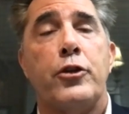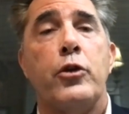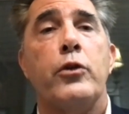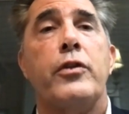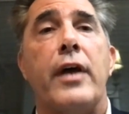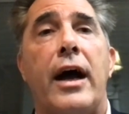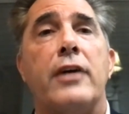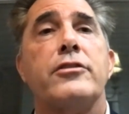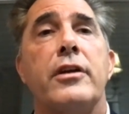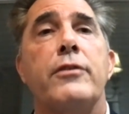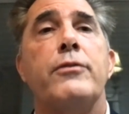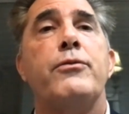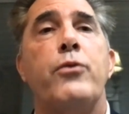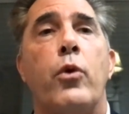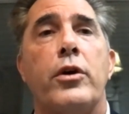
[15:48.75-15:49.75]

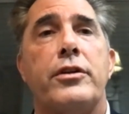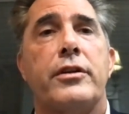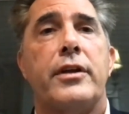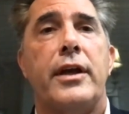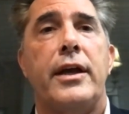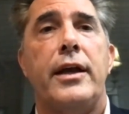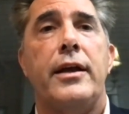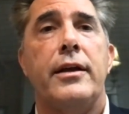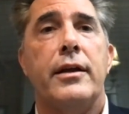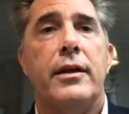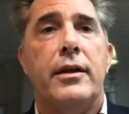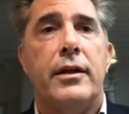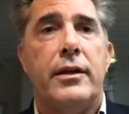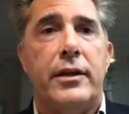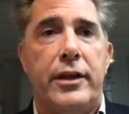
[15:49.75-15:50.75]
2014
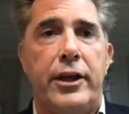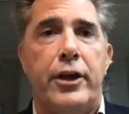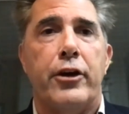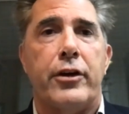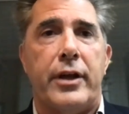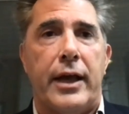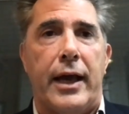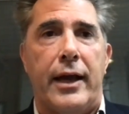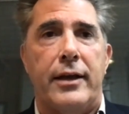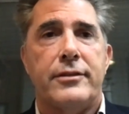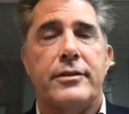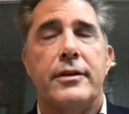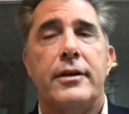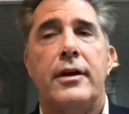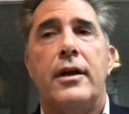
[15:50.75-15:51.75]
year
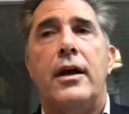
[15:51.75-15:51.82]
case.